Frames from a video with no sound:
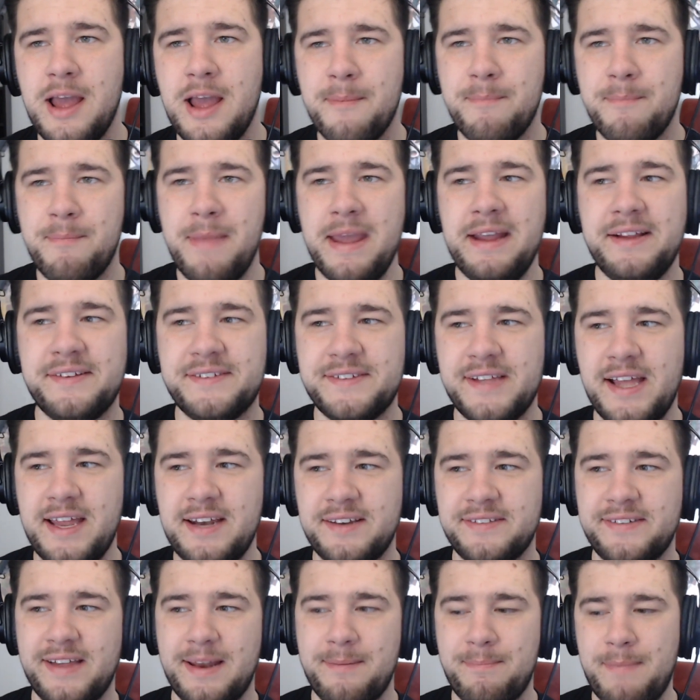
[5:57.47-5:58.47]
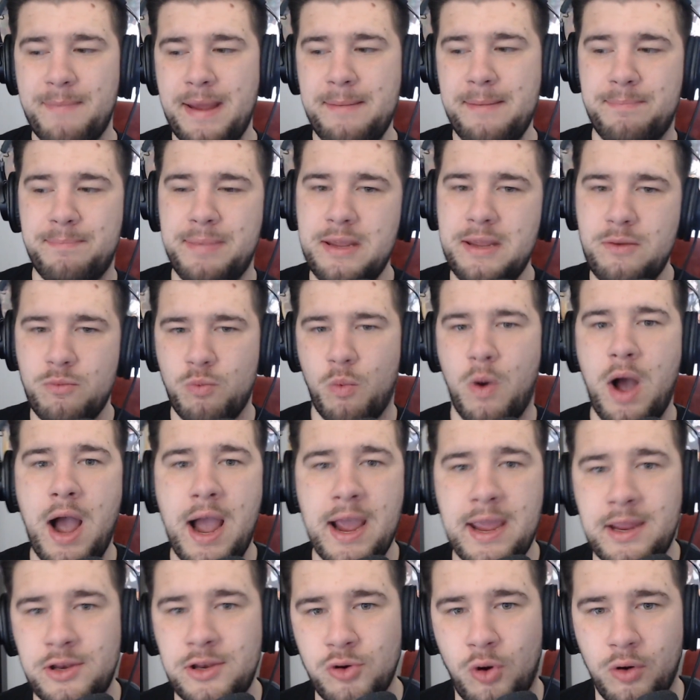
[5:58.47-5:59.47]
makes sense, and may be
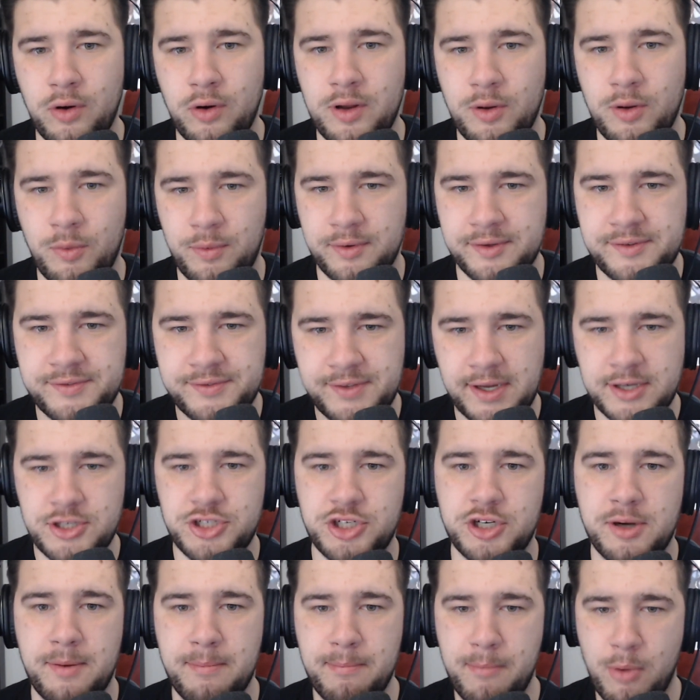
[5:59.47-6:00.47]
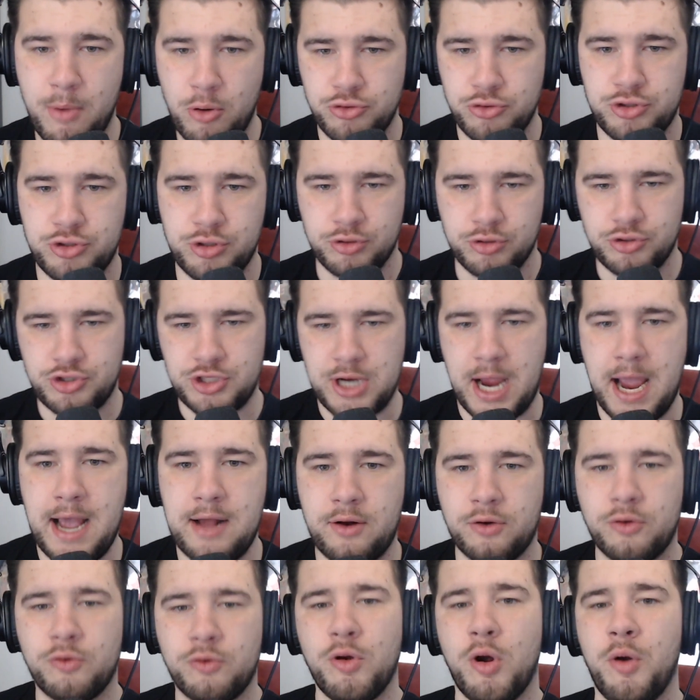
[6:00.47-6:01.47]
why Toya was such an emotional
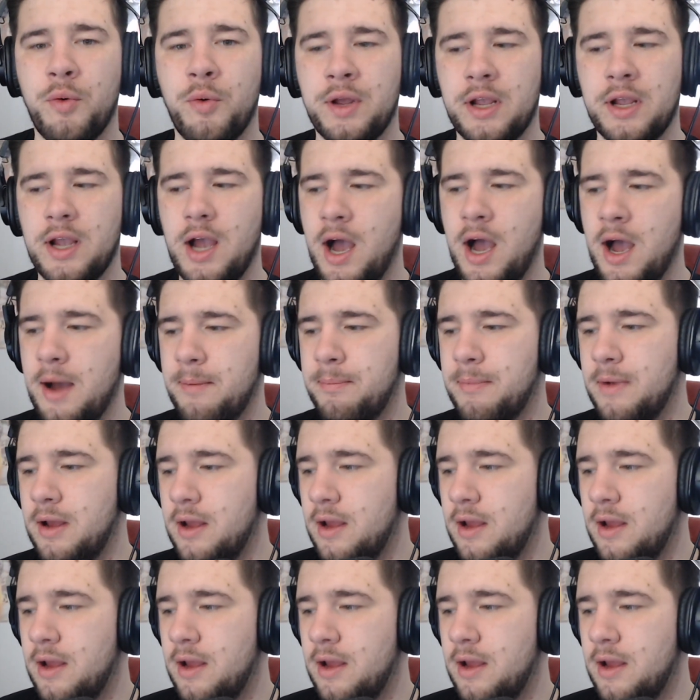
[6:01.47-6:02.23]
child growing up.